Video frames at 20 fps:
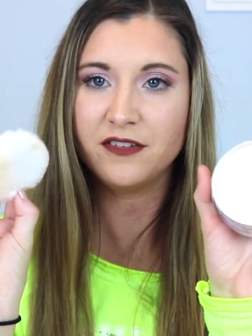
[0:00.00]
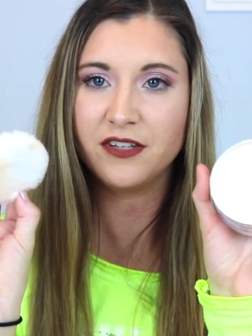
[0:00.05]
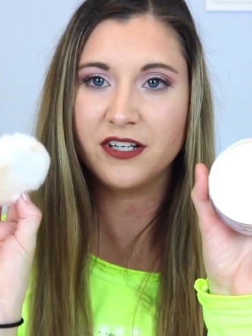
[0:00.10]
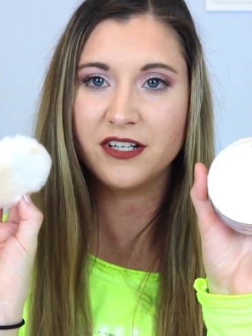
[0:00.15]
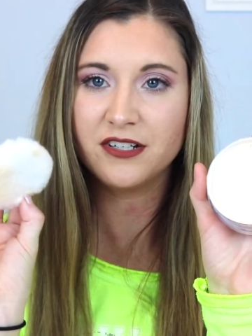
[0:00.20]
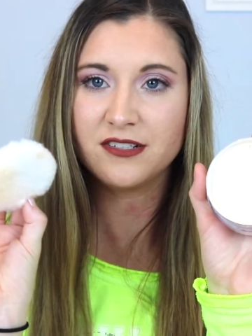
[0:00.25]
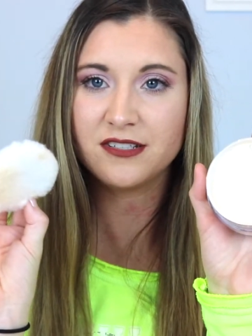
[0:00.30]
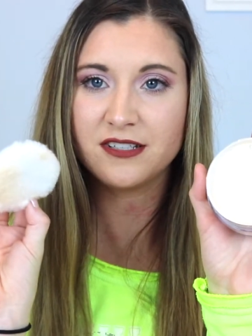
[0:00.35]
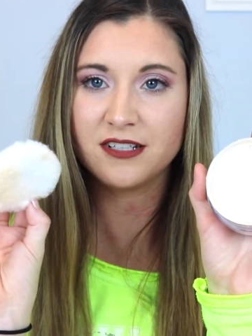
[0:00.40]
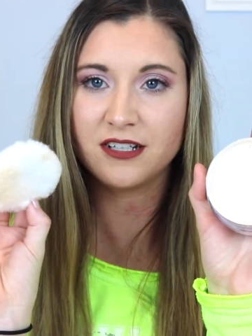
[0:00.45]

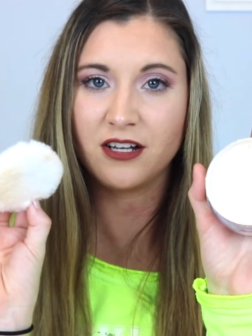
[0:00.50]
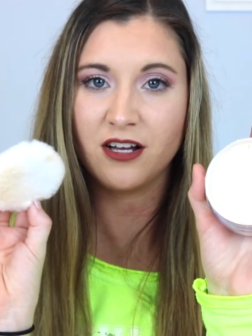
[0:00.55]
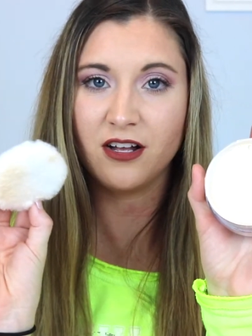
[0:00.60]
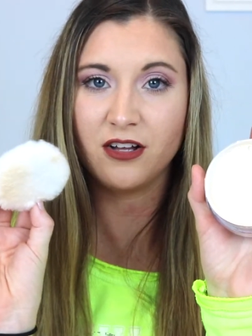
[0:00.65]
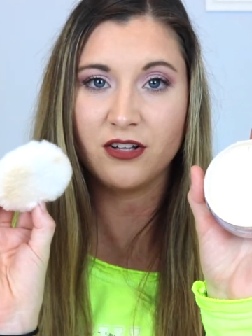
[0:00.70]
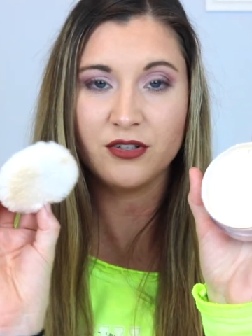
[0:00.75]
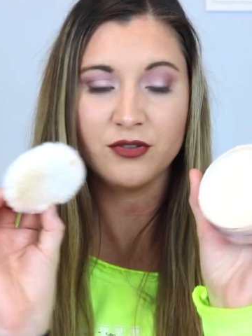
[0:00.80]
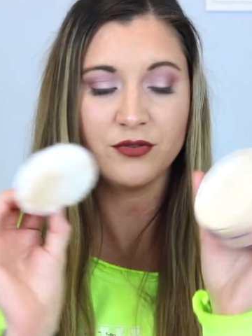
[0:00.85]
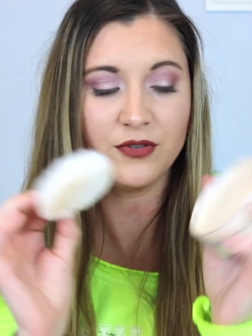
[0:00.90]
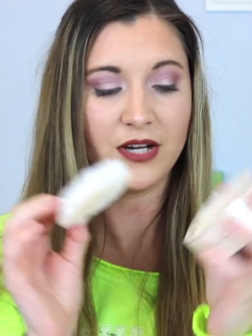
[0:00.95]
There's the
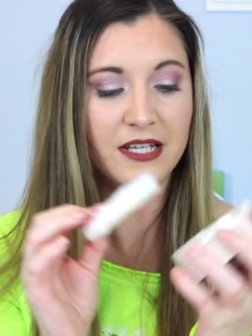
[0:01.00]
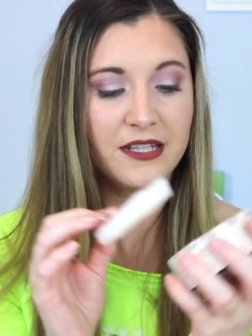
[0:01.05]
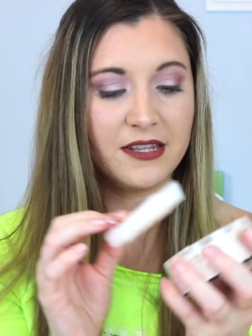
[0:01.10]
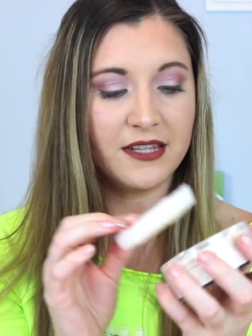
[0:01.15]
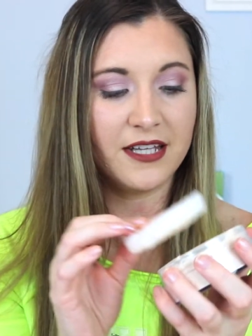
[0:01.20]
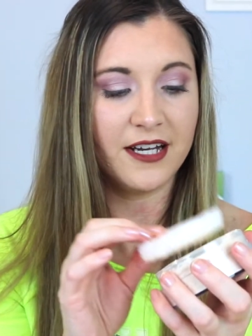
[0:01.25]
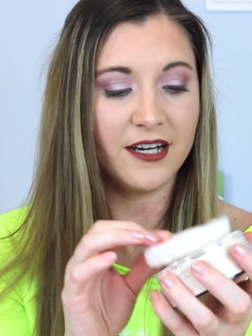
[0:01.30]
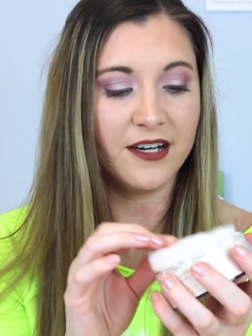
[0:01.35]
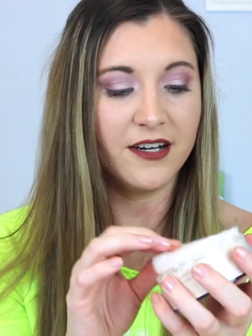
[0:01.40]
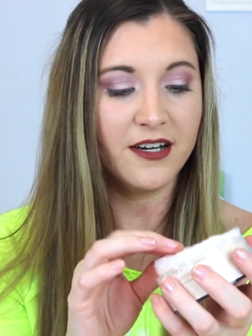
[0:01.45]
color right
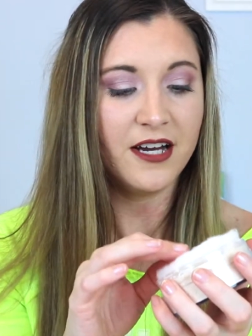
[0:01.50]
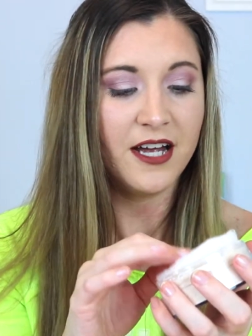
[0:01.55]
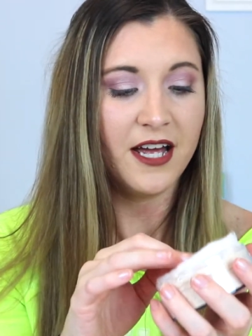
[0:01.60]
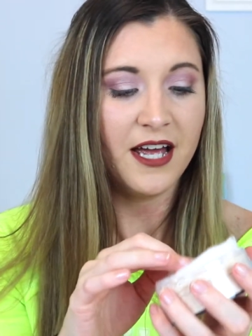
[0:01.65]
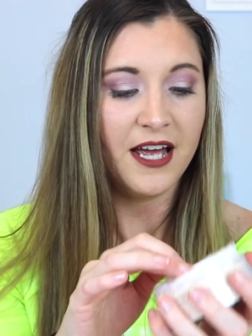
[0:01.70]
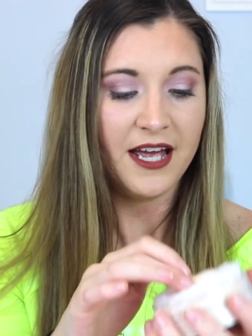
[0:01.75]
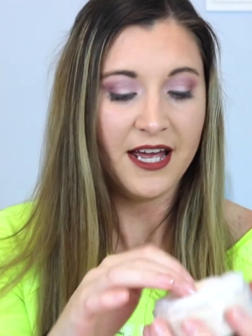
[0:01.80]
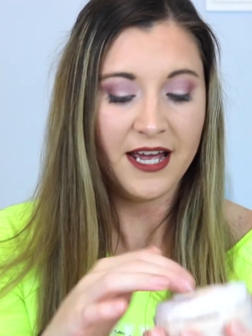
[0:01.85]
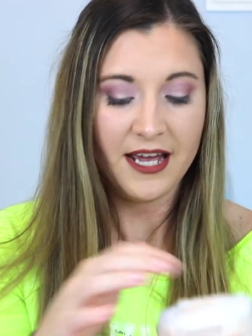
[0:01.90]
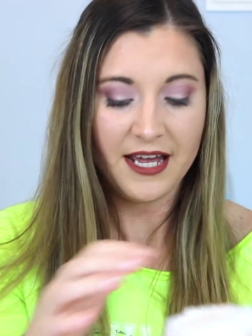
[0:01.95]
there,
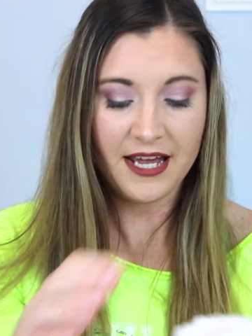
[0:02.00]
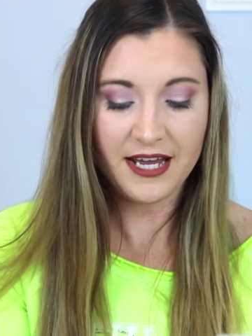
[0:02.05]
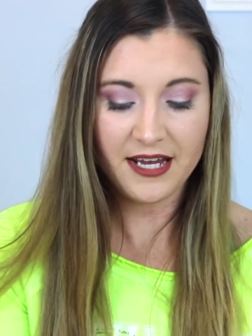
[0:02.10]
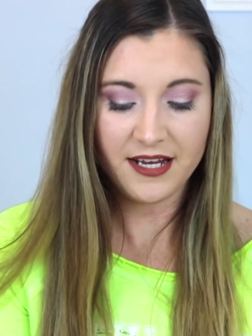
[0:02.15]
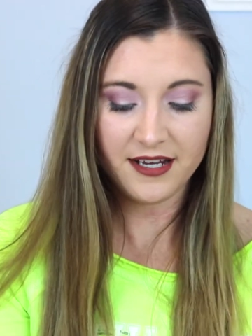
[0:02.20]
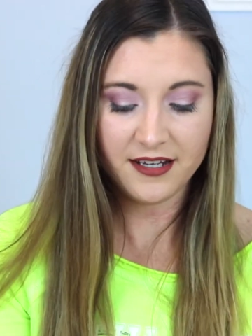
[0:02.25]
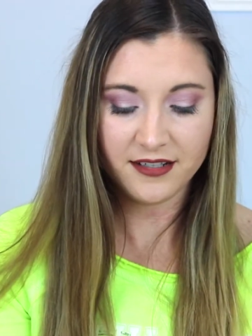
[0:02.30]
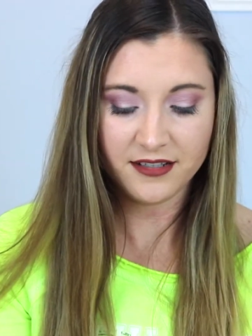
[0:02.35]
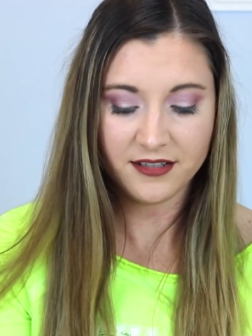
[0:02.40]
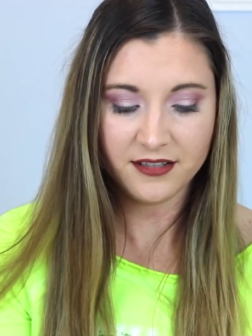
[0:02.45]

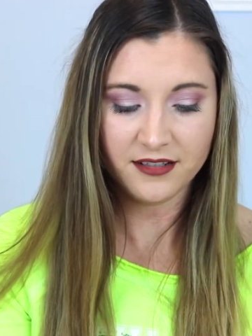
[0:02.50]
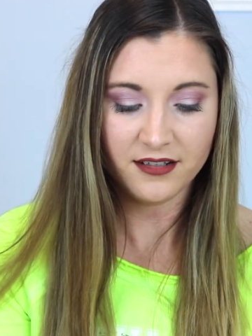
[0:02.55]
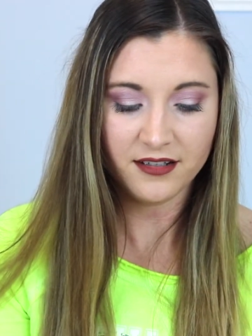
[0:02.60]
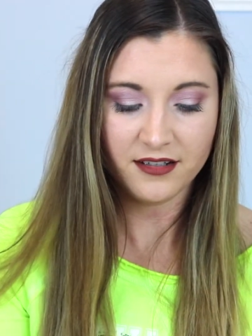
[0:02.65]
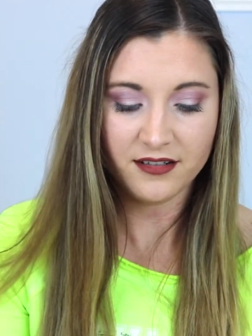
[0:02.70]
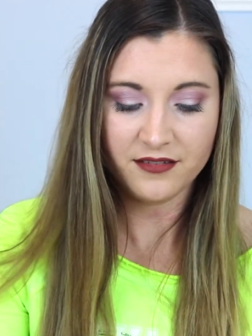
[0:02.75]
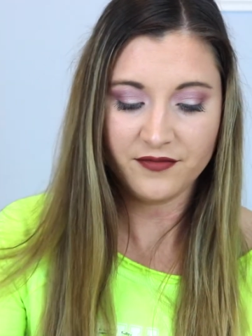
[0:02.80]
and